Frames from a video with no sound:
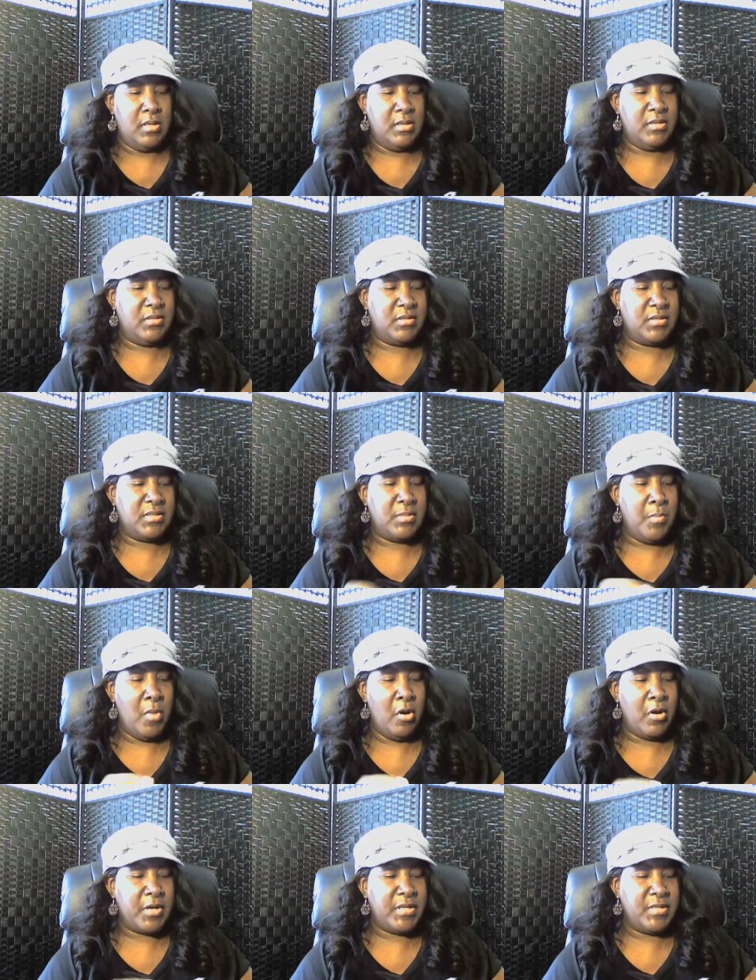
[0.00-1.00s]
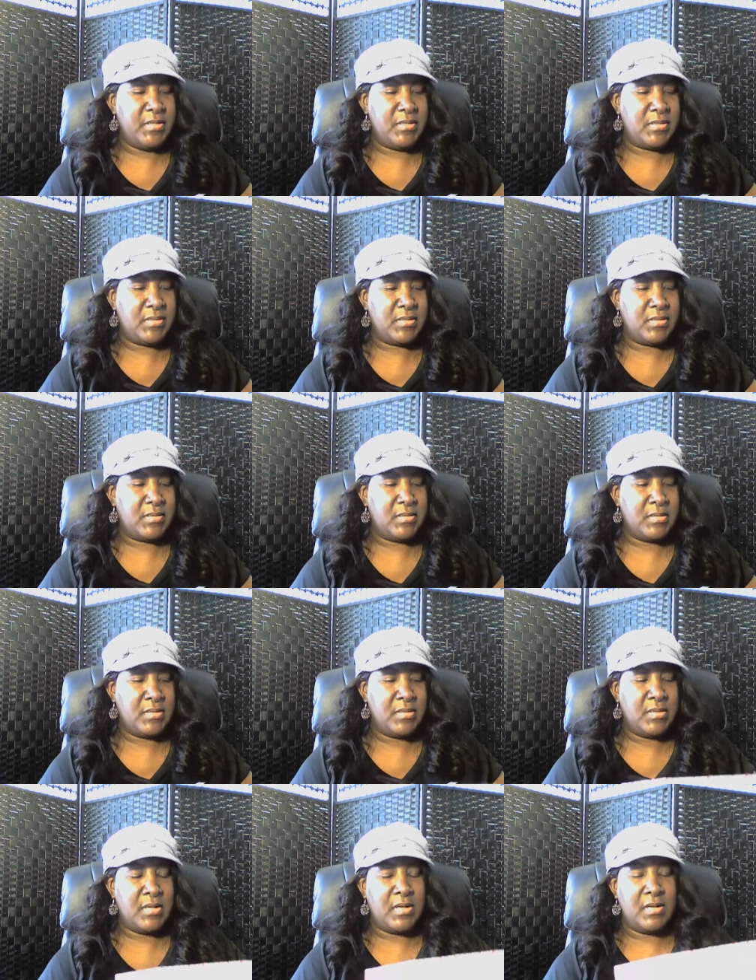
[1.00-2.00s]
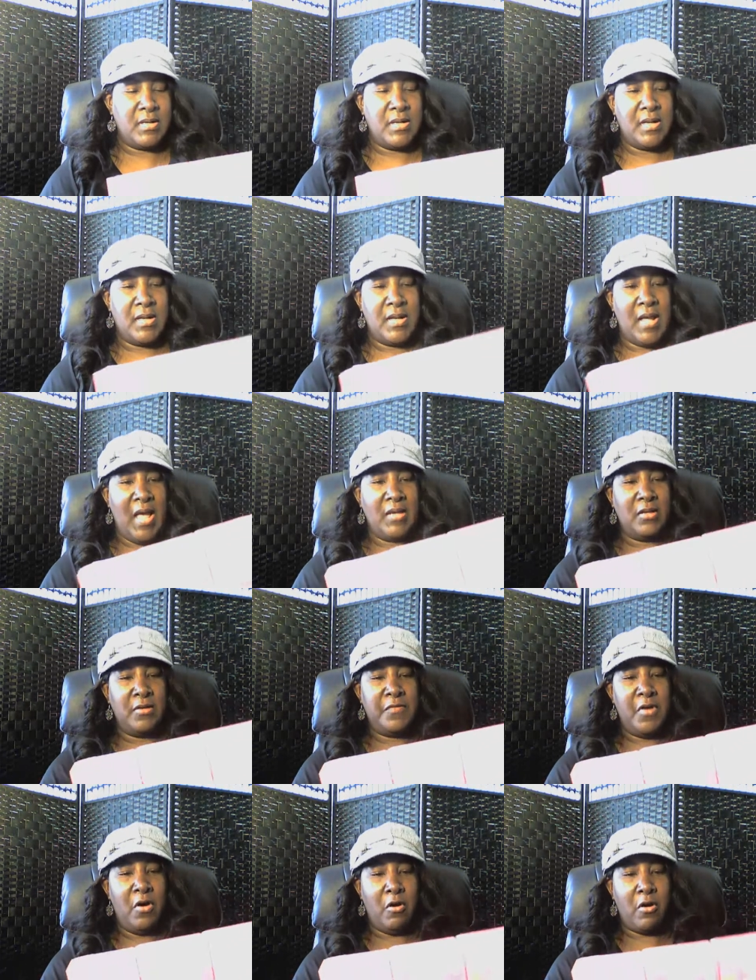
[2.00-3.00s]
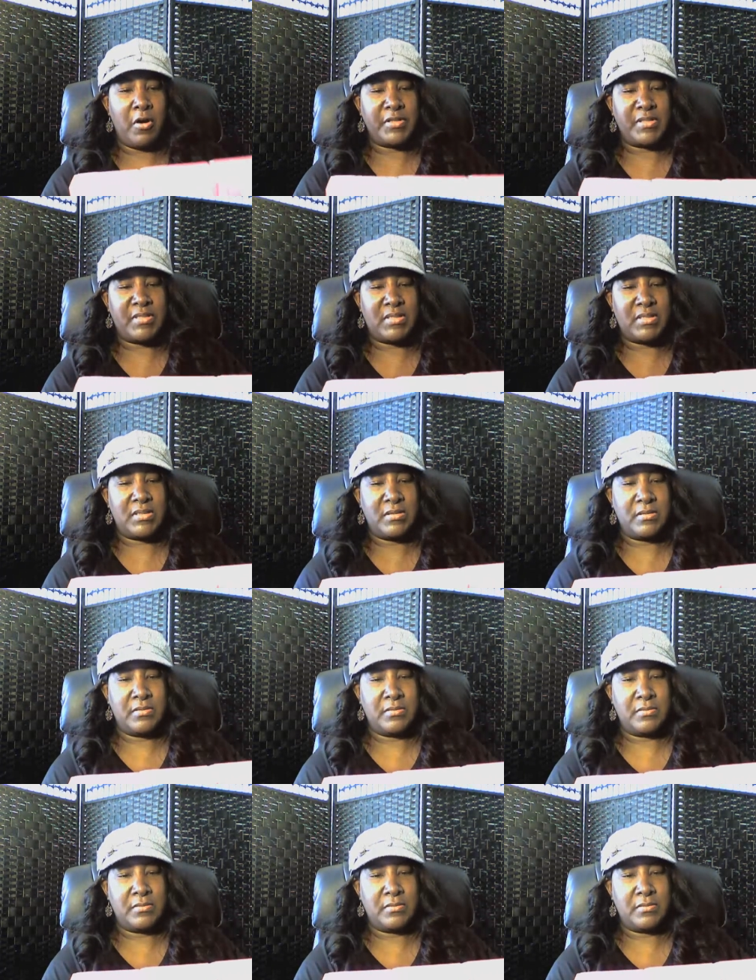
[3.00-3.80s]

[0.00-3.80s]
It's the Smarties. I love hearts